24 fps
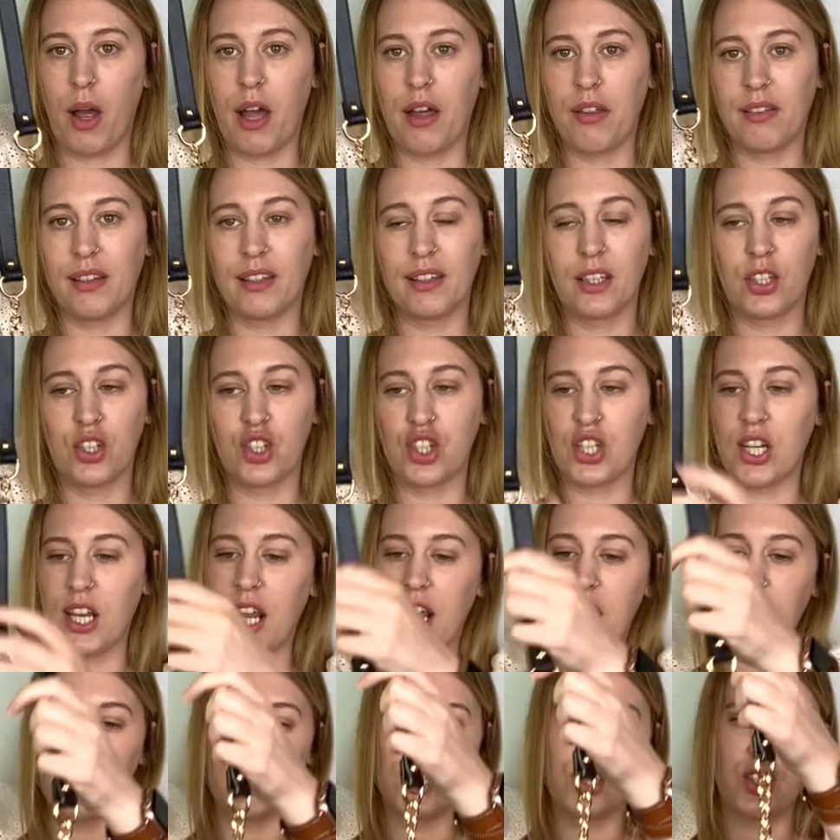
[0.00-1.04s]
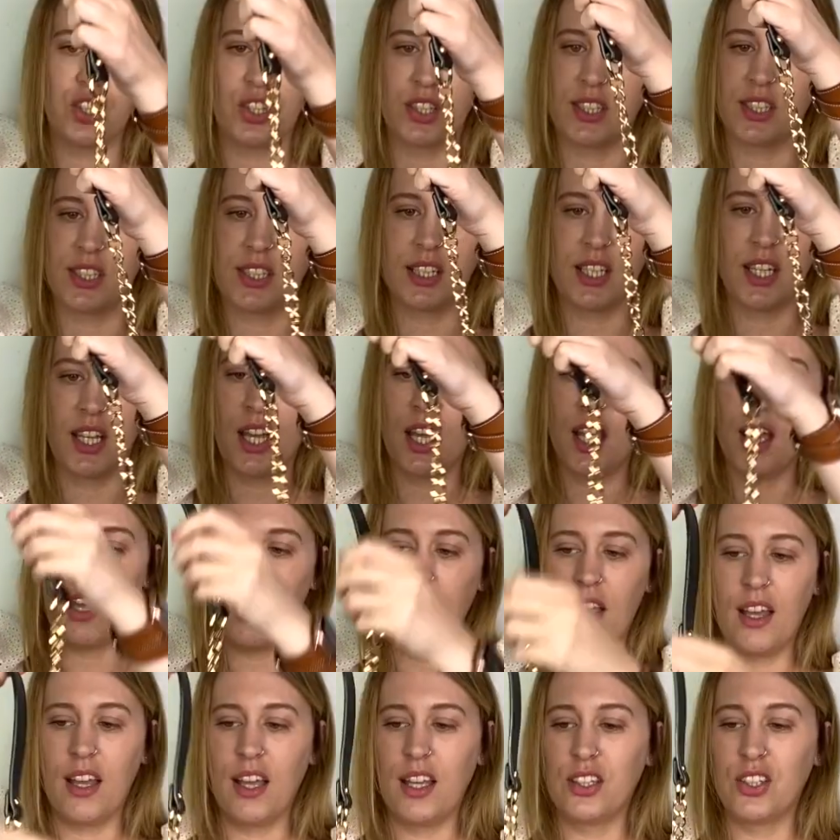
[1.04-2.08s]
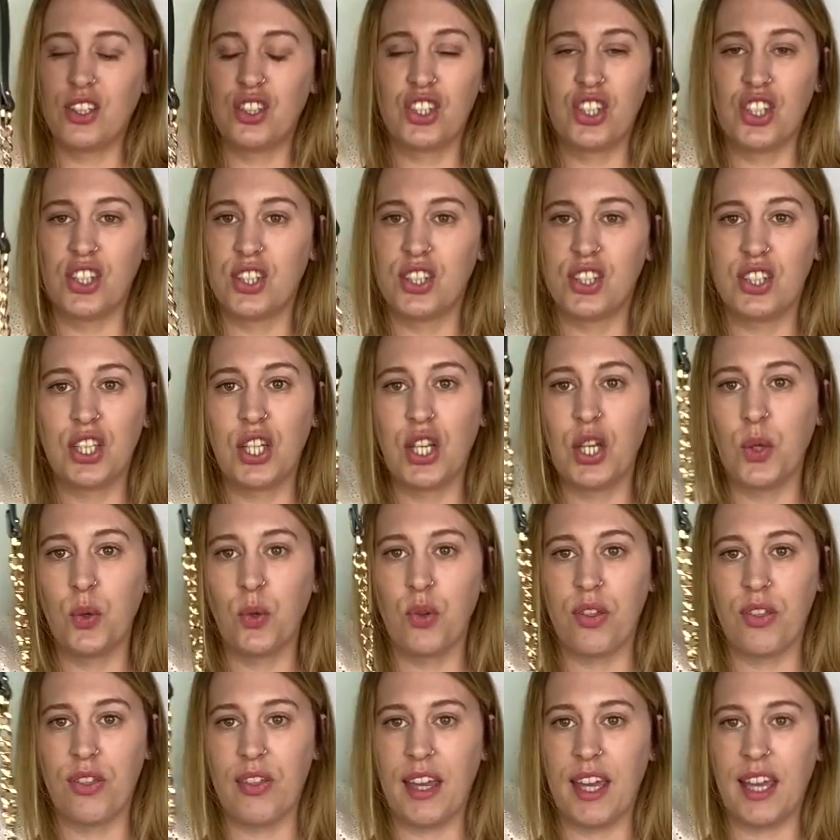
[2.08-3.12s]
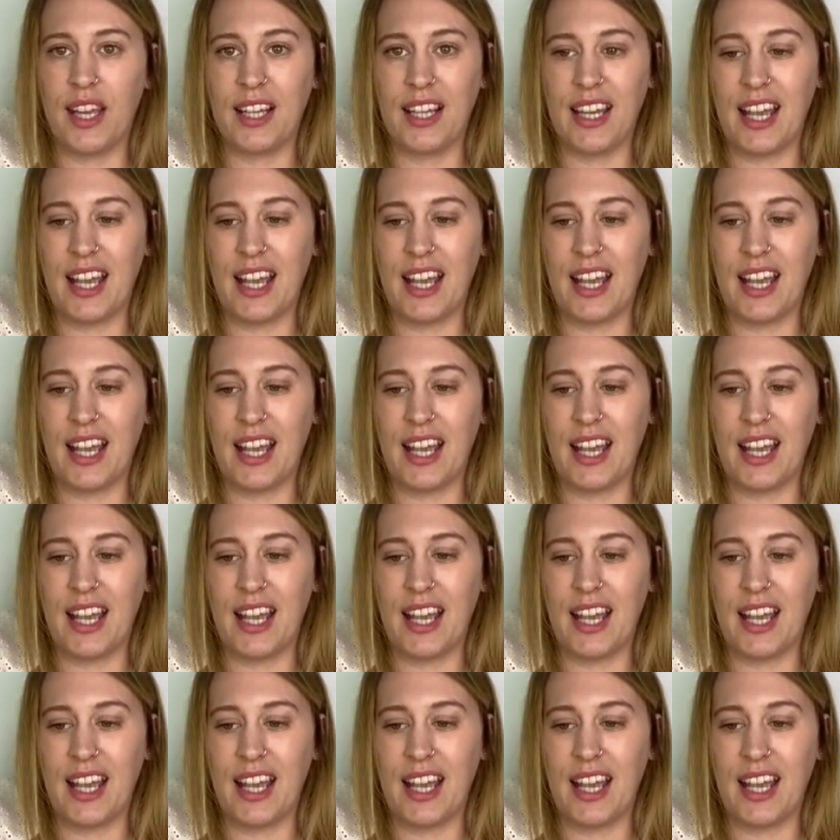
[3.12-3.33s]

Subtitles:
I think the chain is just too thick,